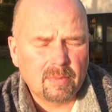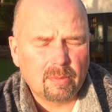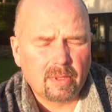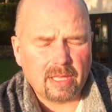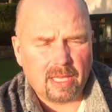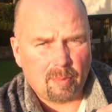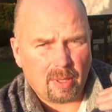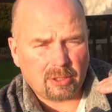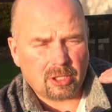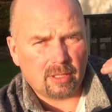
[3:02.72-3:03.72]
me with a
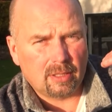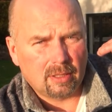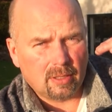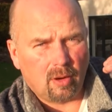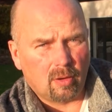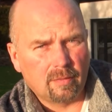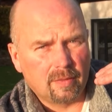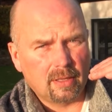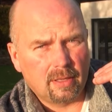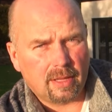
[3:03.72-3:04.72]
picture of
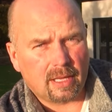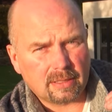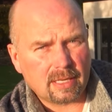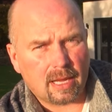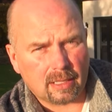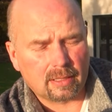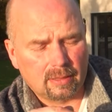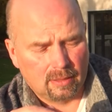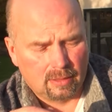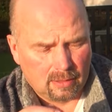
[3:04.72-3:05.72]
their tank.
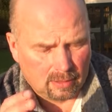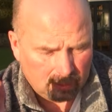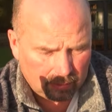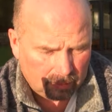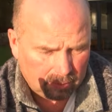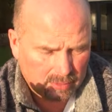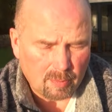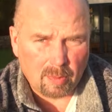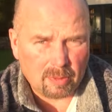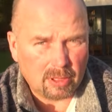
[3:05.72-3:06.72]
The
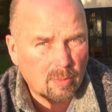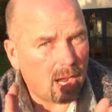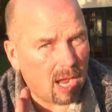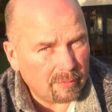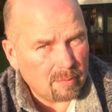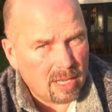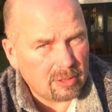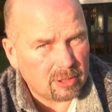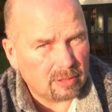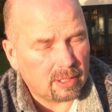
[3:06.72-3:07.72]
people who I haven't
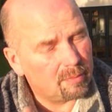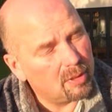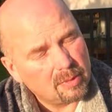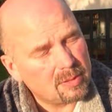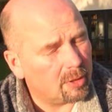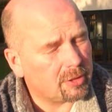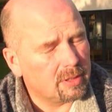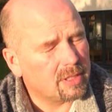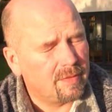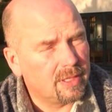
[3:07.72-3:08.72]
mentioned that are probably
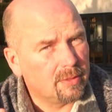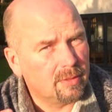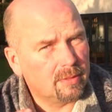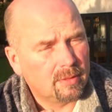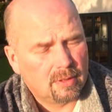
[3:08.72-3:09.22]
watching this video,